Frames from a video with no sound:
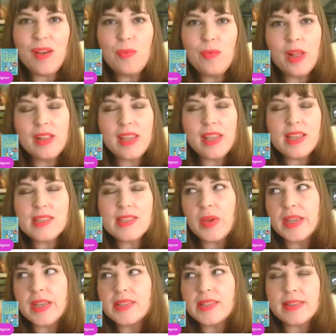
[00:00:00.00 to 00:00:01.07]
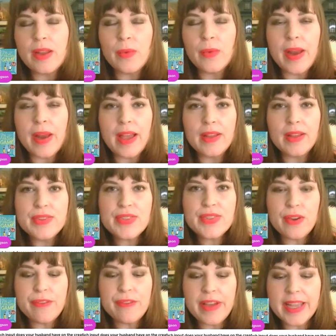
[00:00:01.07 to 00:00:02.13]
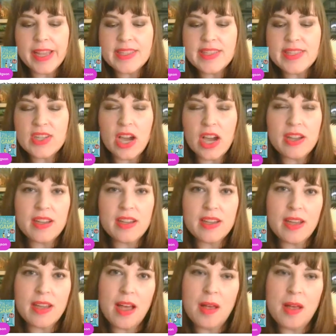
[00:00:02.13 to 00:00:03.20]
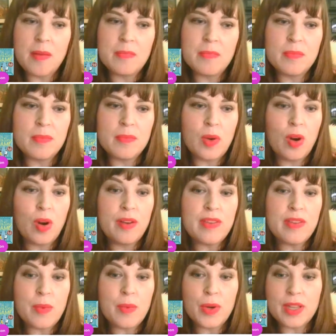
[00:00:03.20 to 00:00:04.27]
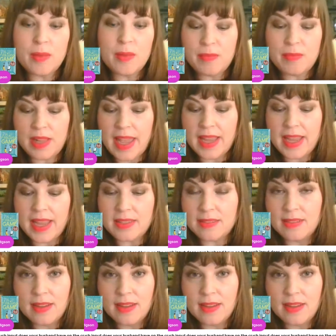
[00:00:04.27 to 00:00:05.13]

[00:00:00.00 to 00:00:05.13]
Well, he's always around, so if I get stuck, or if I want to complain